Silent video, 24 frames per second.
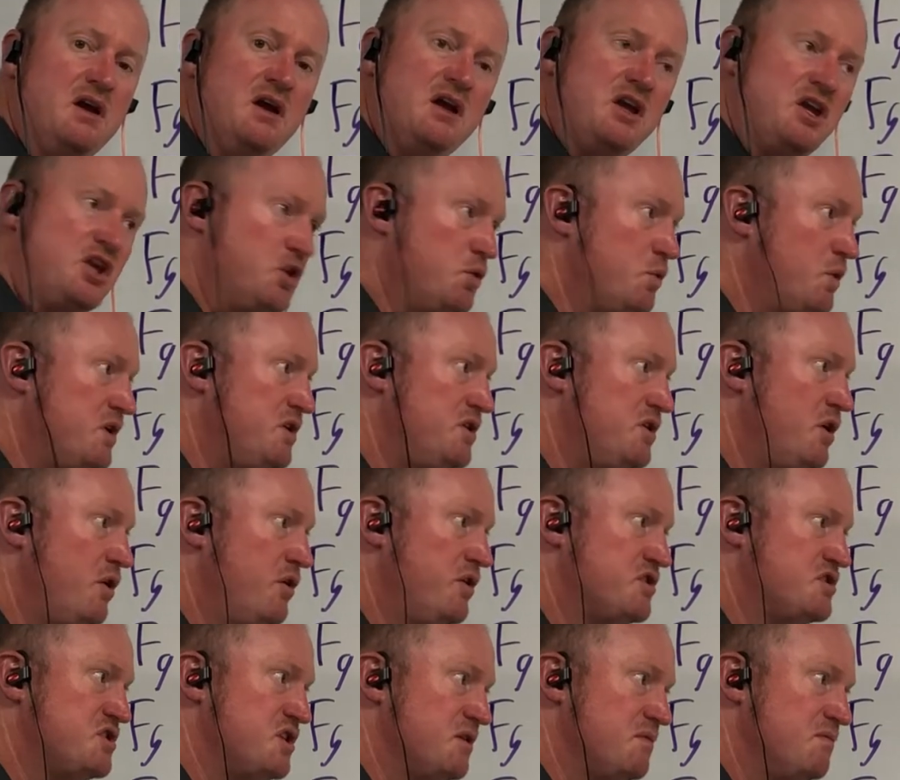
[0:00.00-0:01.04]
You wouldn't
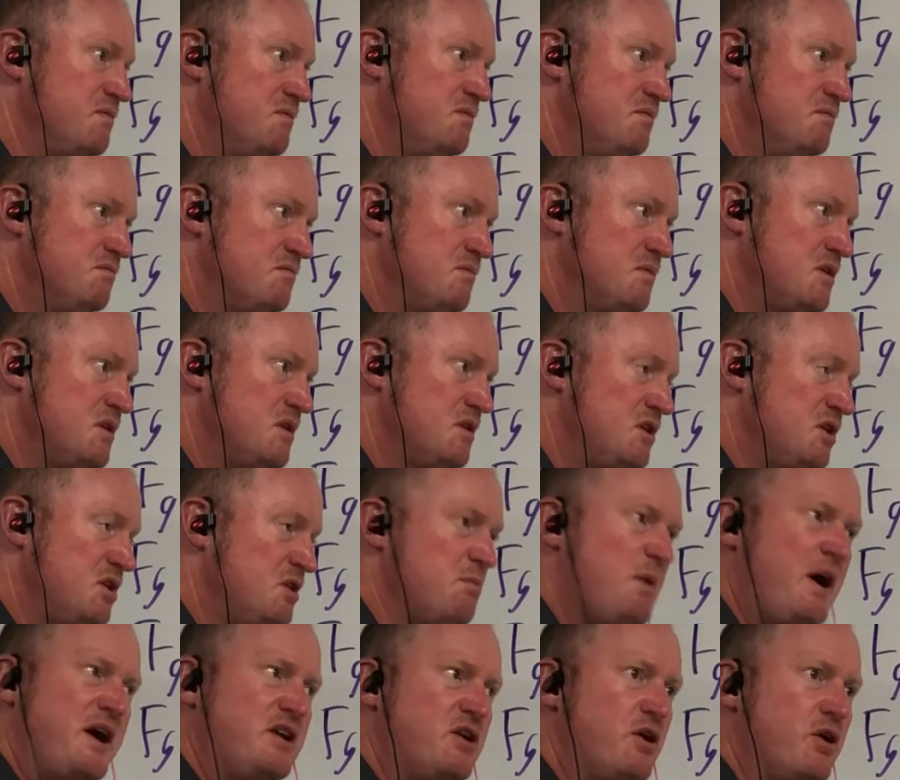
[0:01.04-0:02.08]
notice it. You
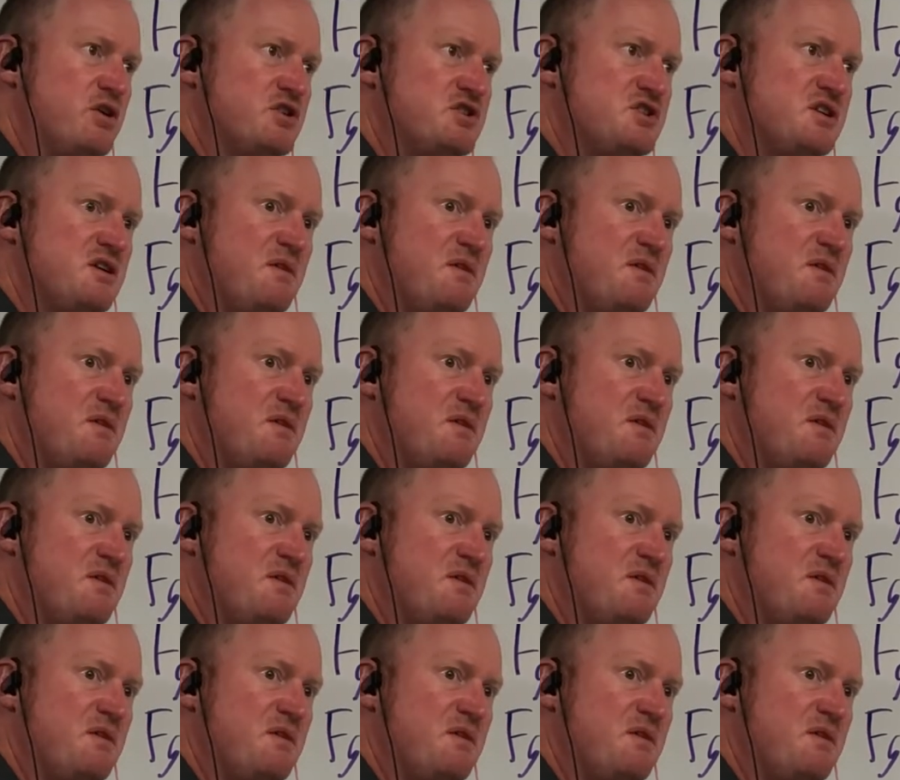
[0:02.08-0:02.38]
might notice it